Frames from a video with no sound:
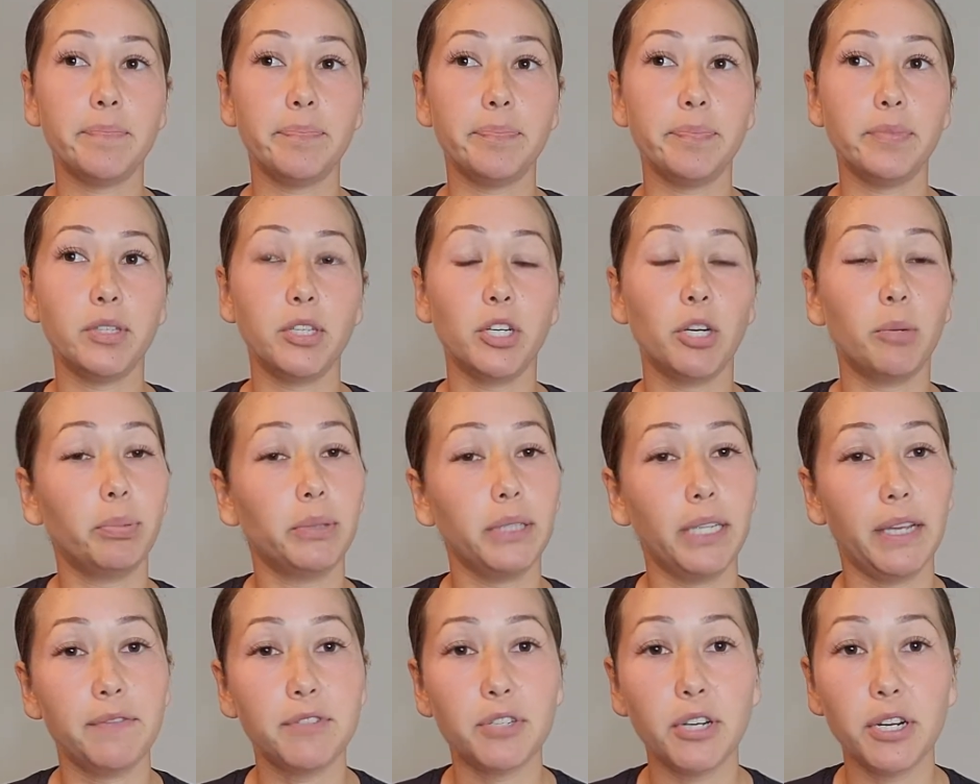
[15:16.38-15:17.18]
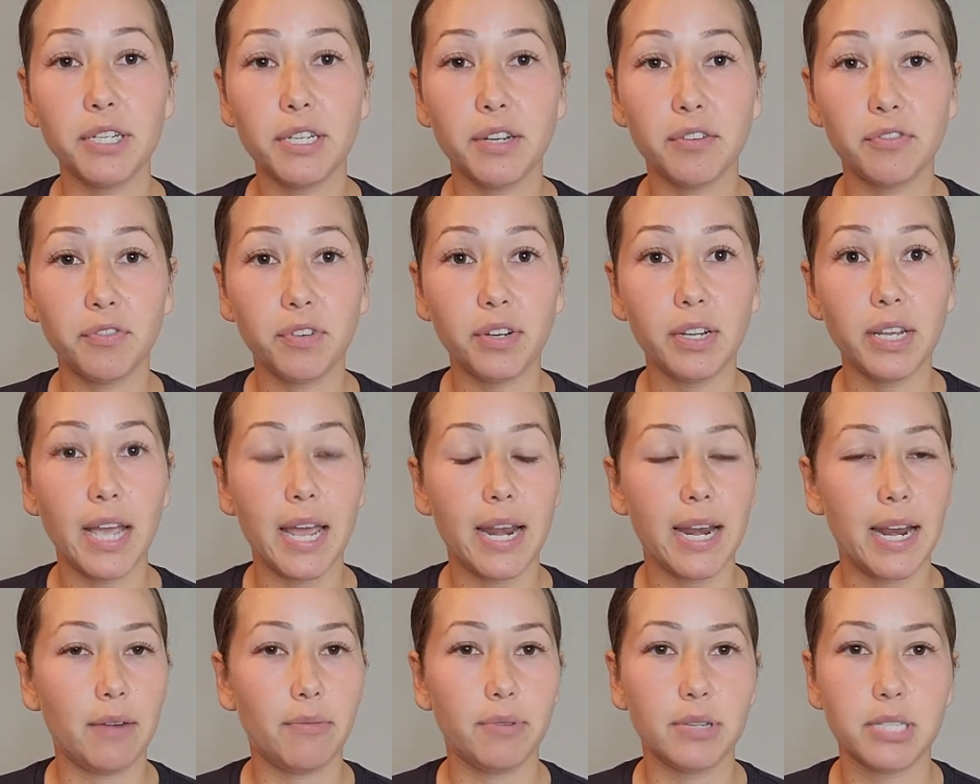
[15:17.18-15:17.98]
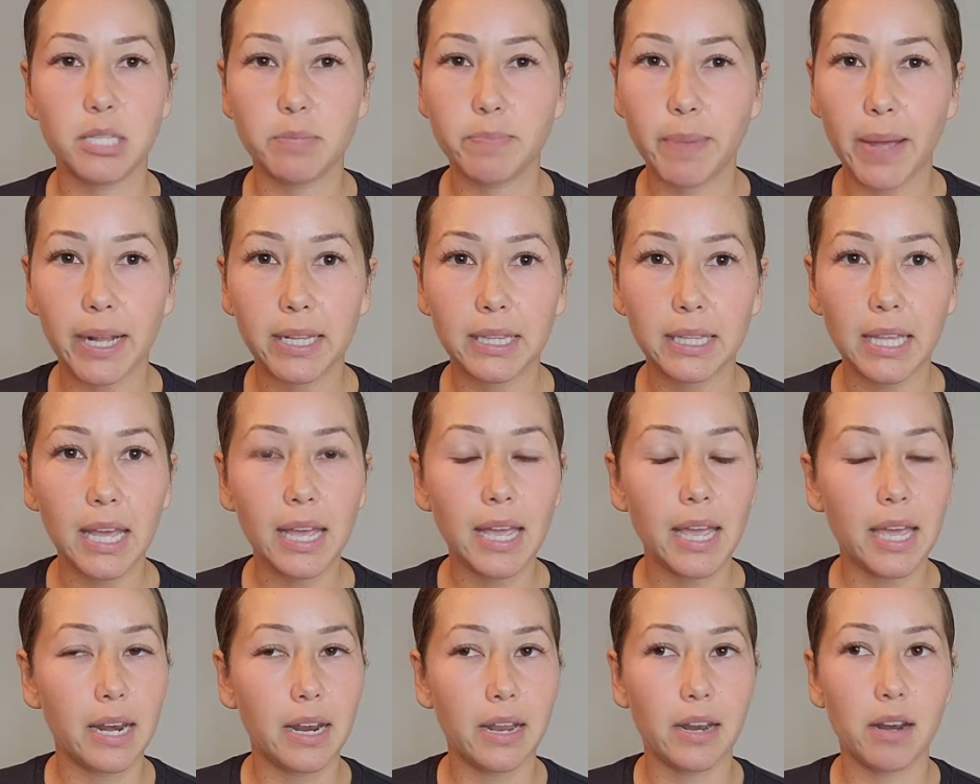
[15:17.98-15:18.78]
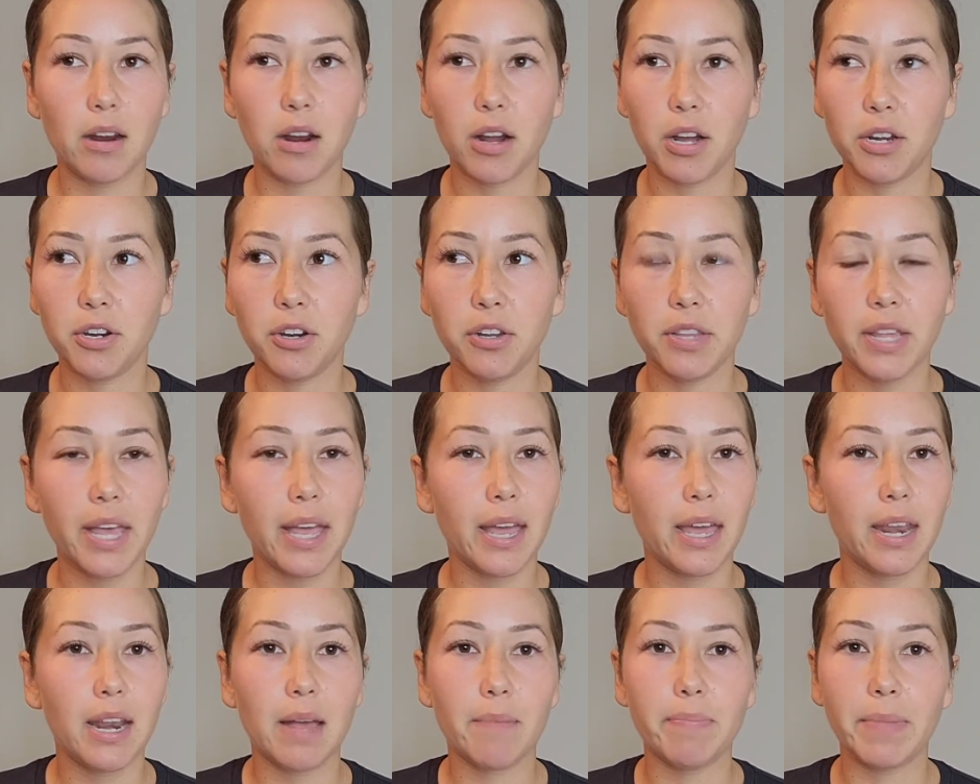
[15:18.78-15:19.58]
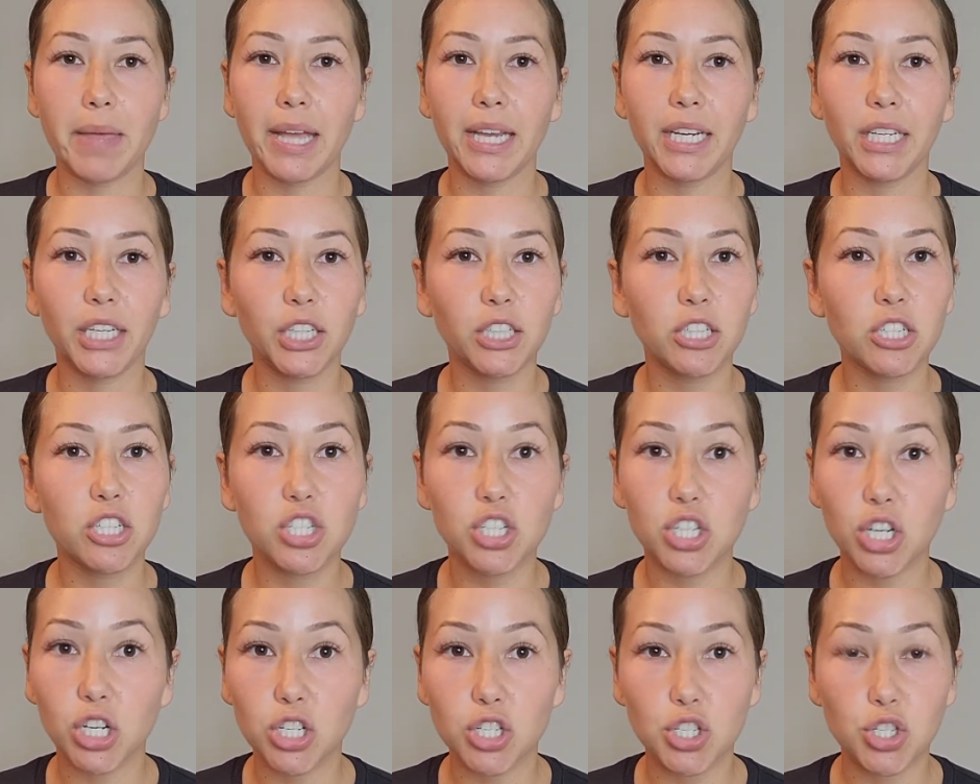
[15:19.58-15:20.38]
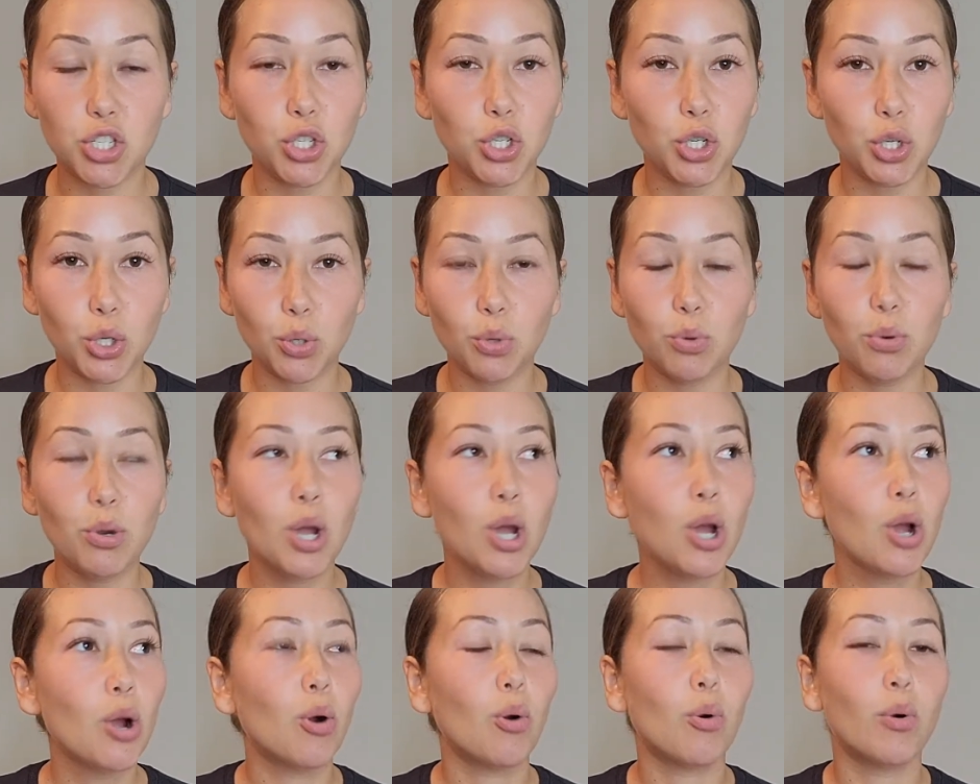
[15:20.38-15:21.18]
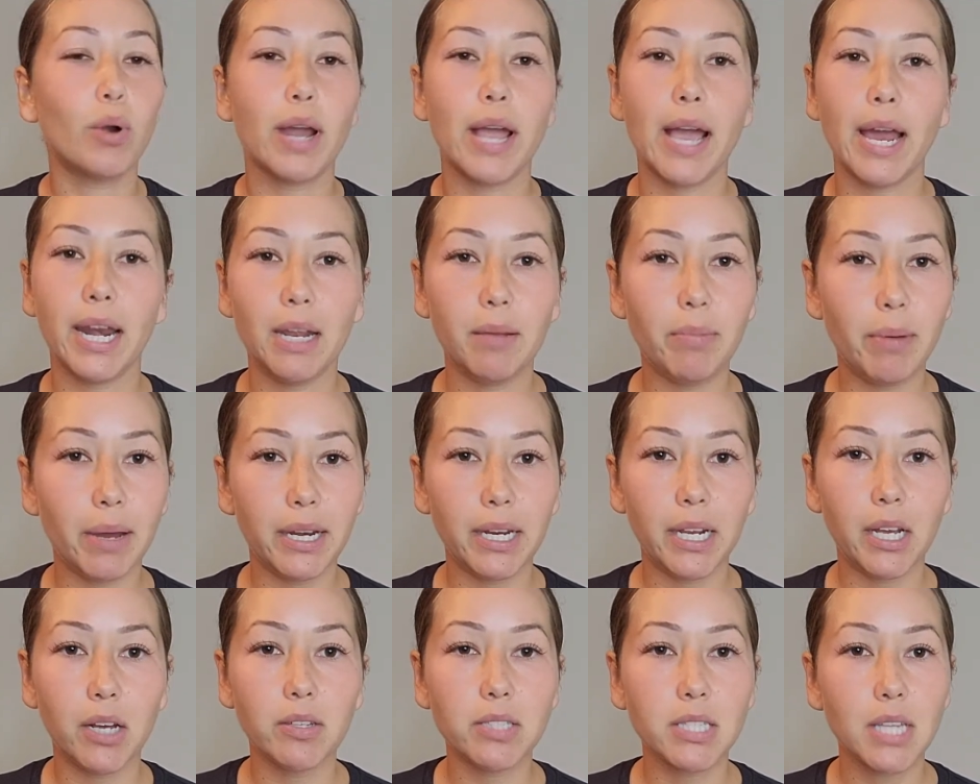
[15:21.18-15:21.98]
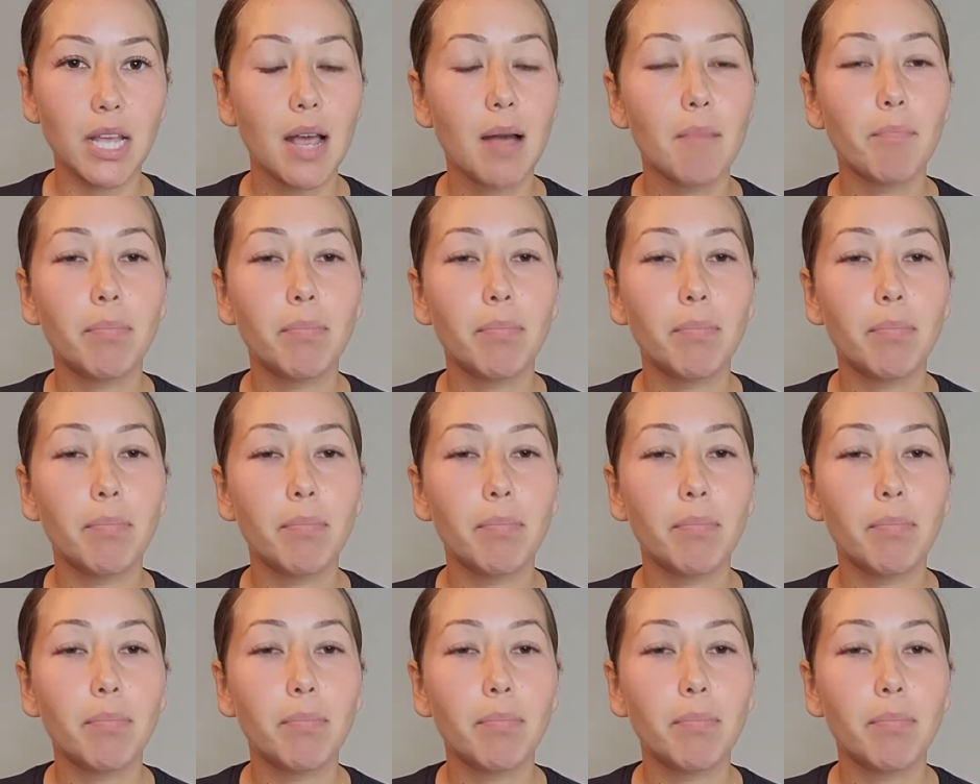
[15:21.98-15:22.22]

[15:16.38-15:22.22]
Your beliefs are different, and I respect that and I honor that, and I'm not here to judge you or anybody else.